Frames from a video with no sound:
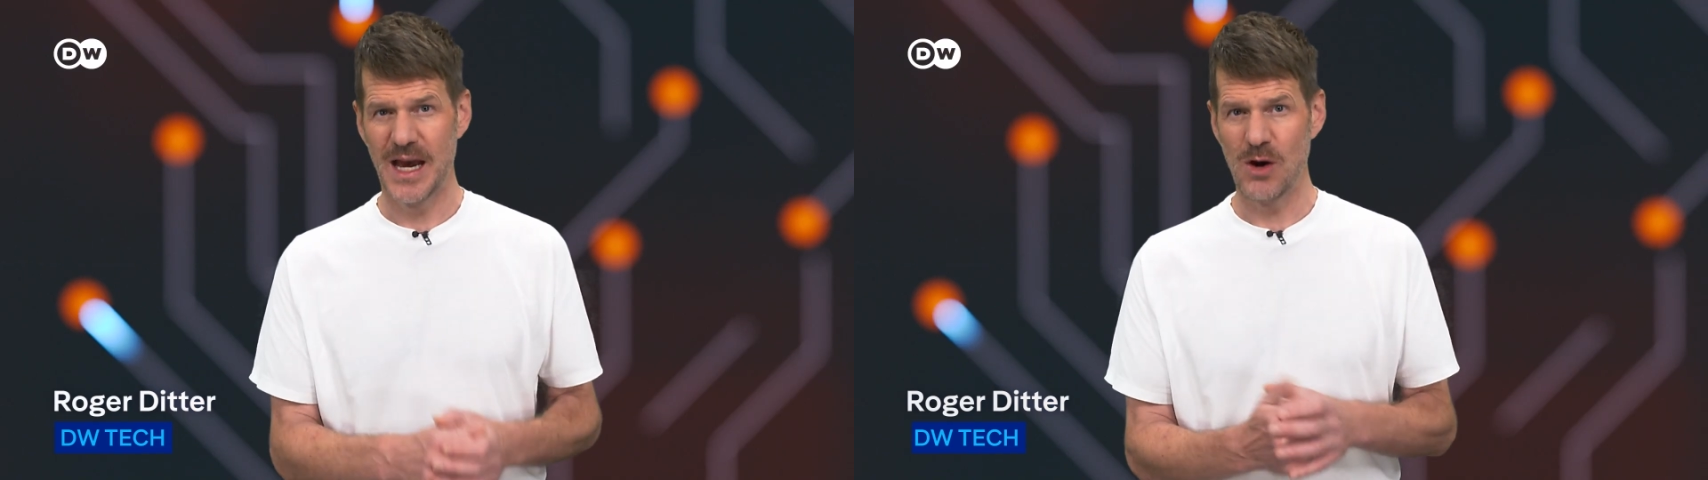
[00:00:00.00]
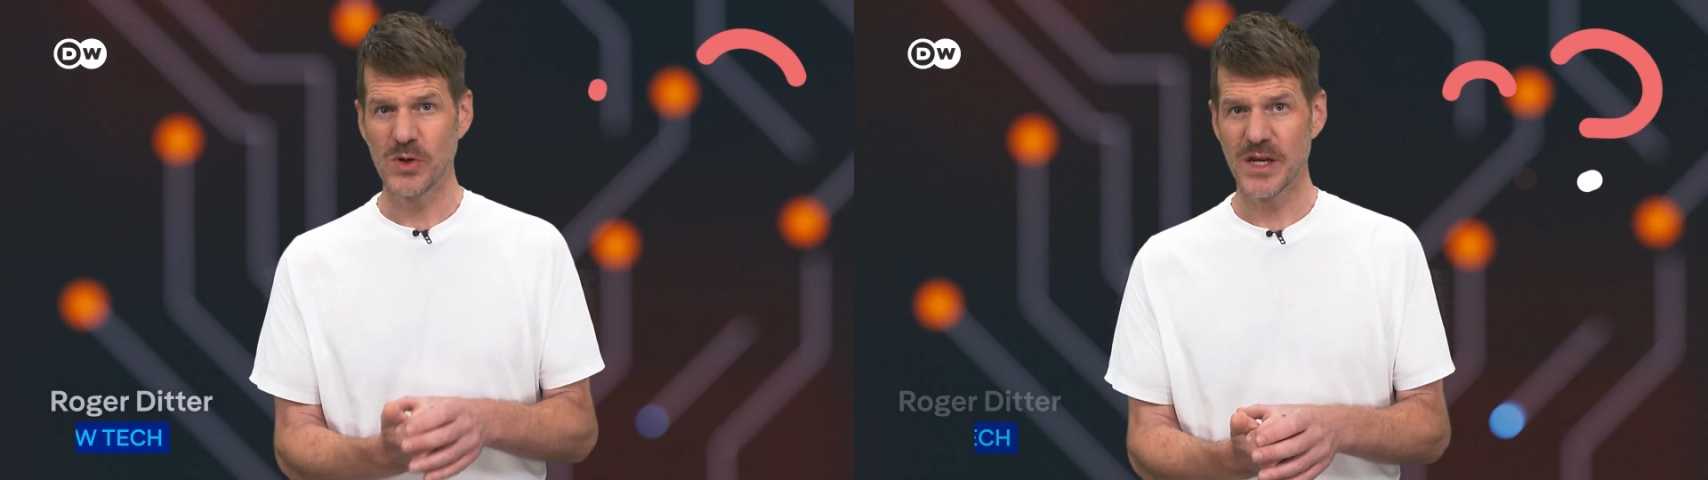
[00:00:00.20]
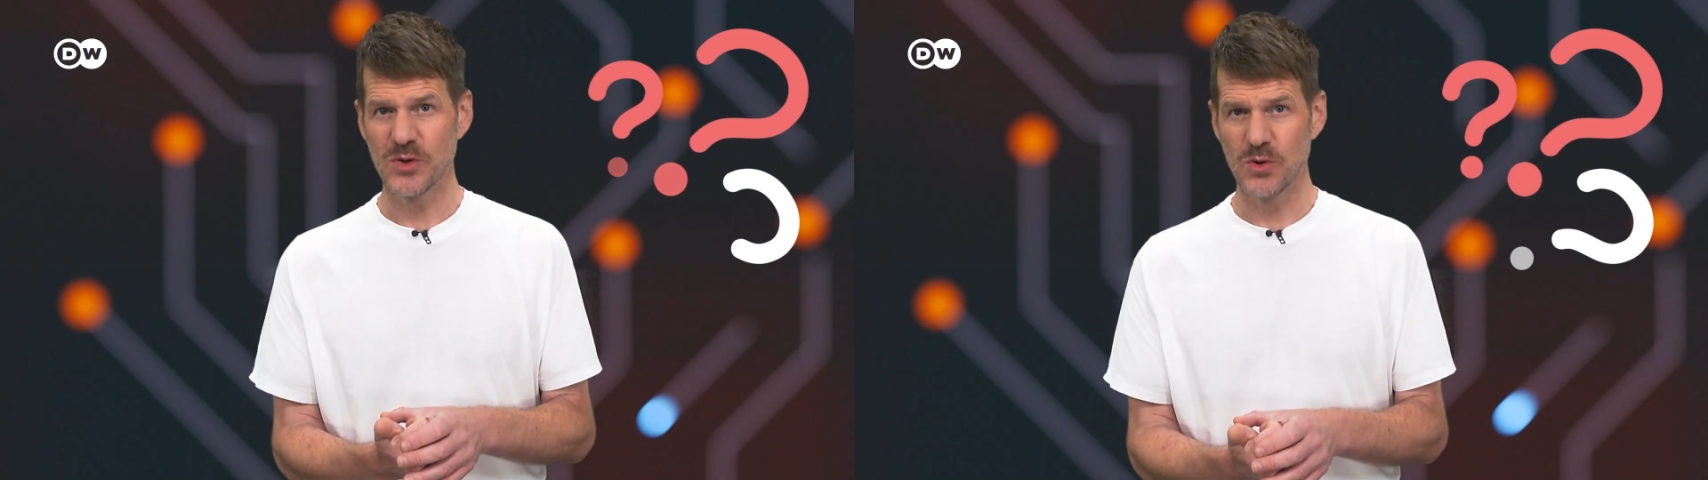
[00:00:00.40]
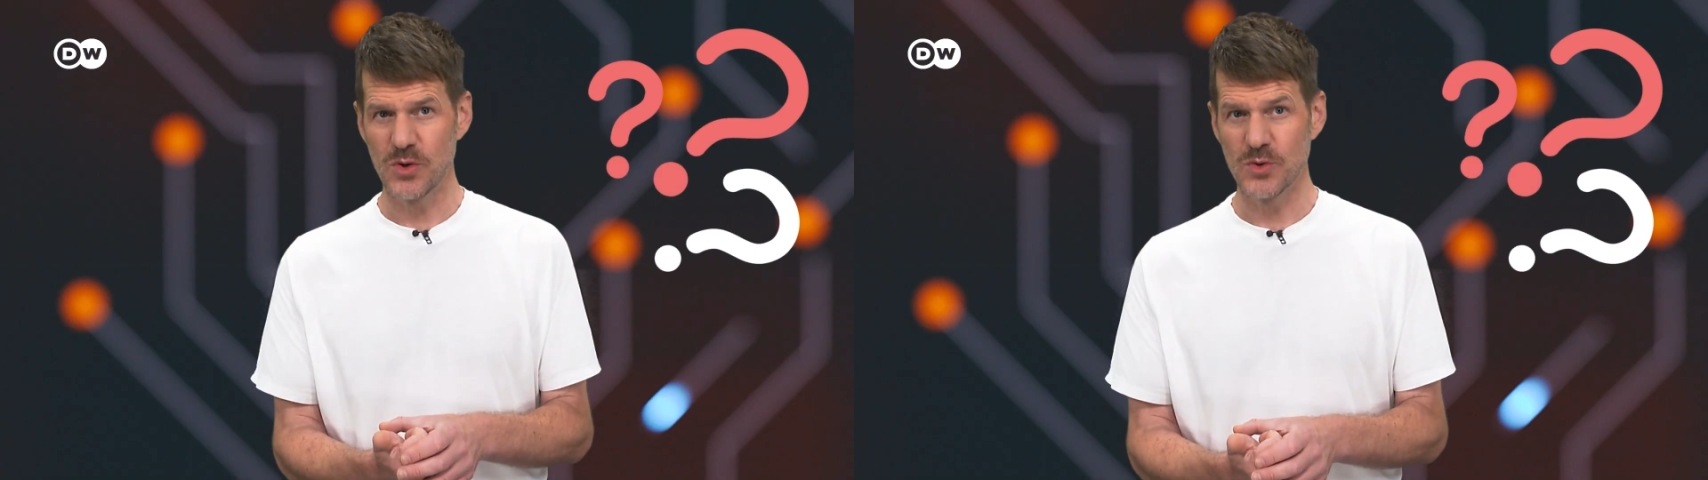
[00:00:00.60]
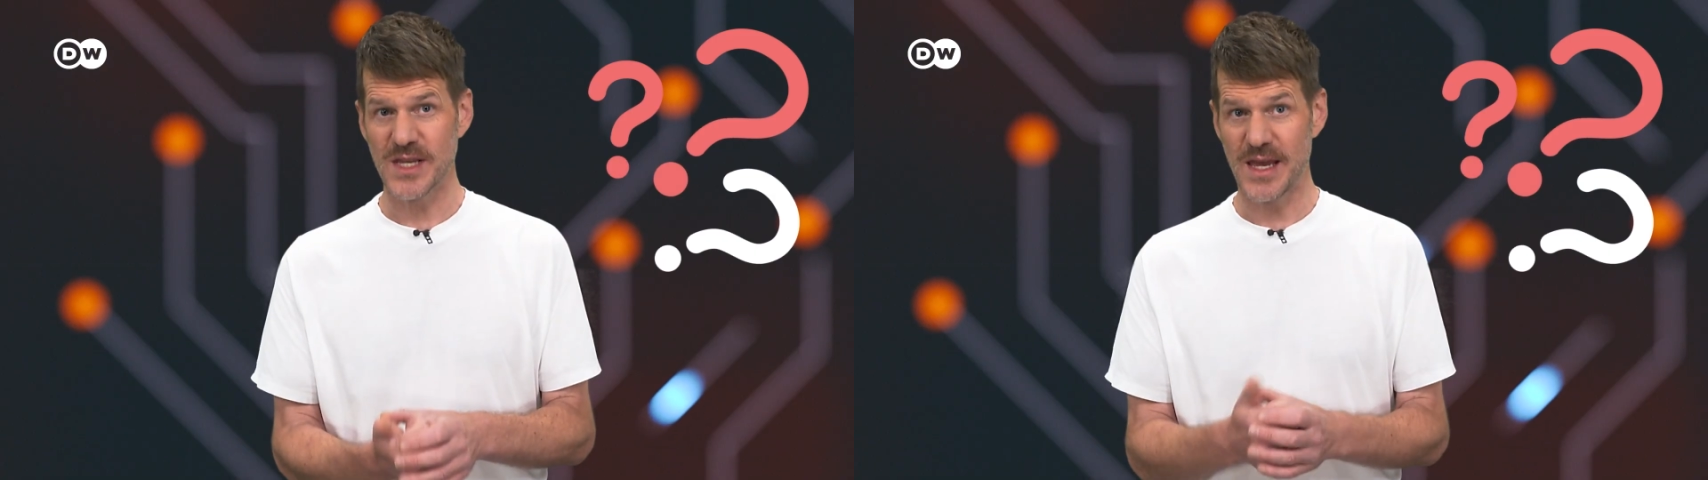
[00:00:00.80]
how can you
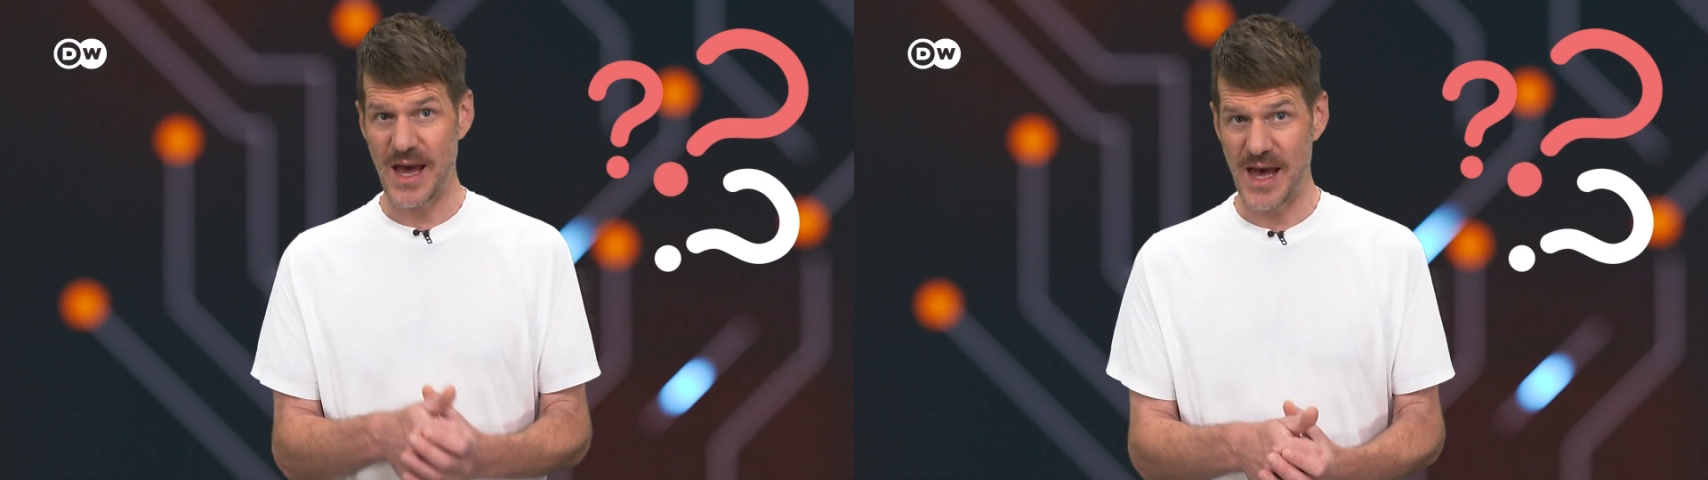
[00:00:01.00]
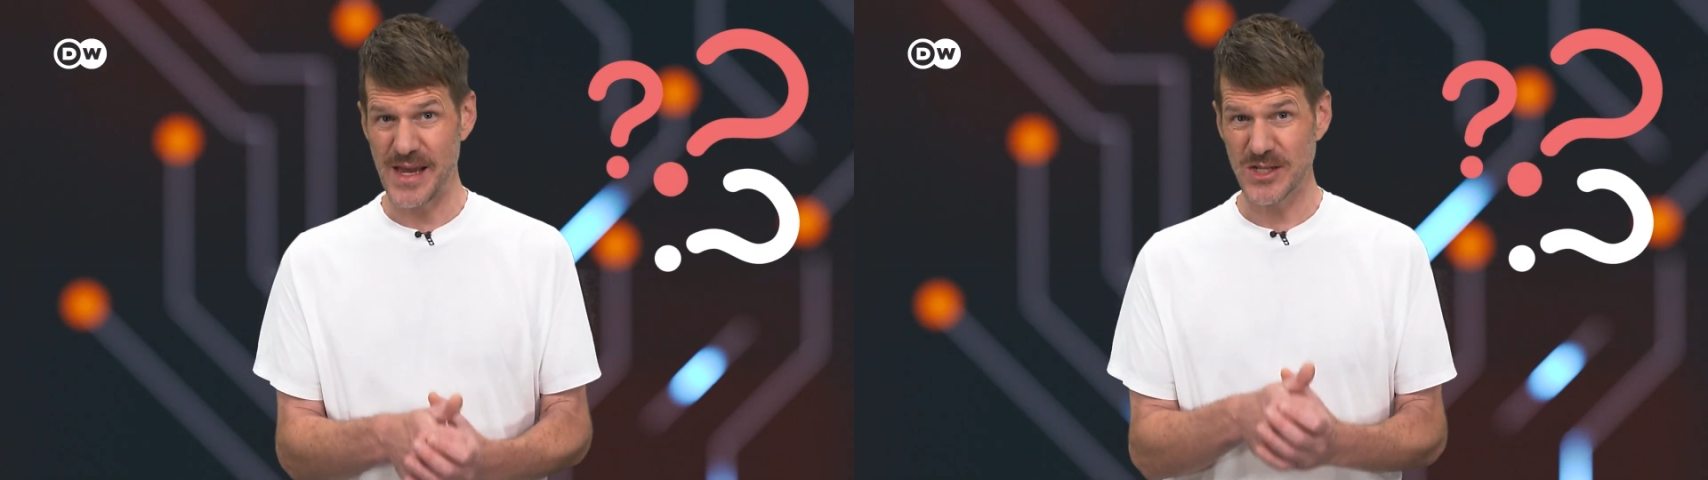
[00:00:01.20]
use AI